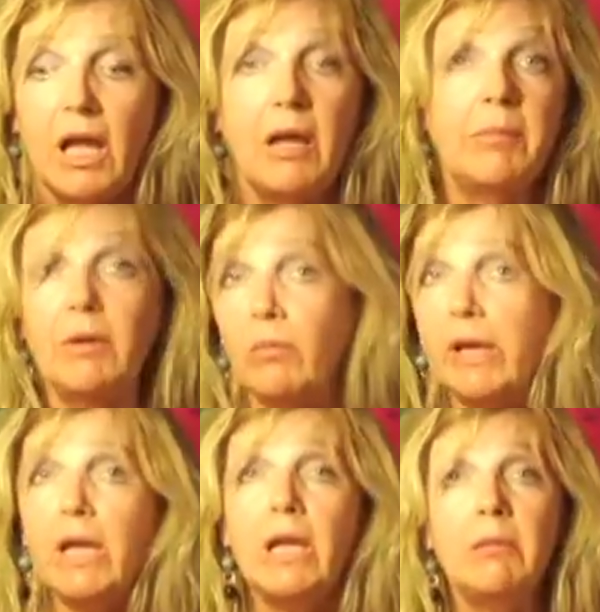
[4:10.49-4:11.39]
I mean,
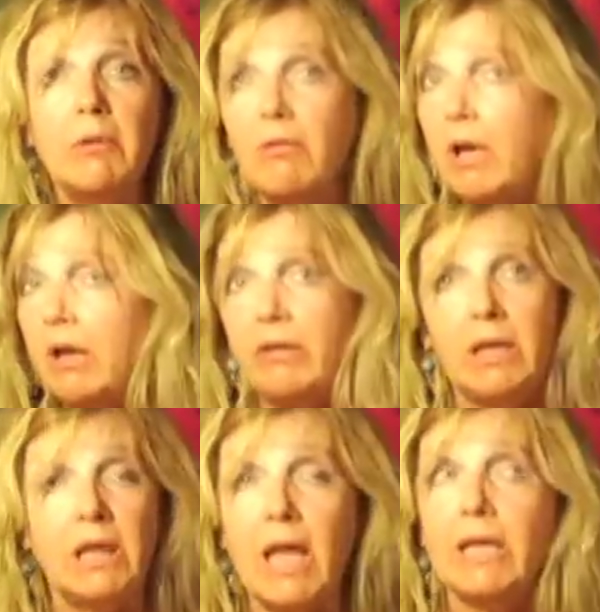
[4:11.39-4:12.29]
we ain't going to
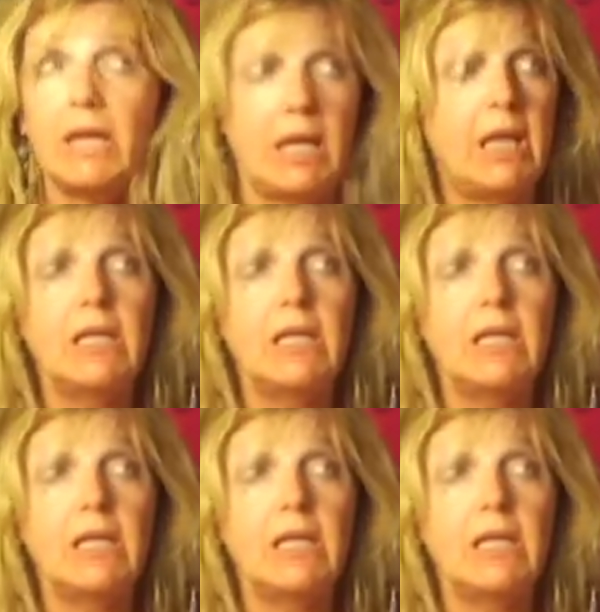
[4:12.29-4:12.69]
have anything to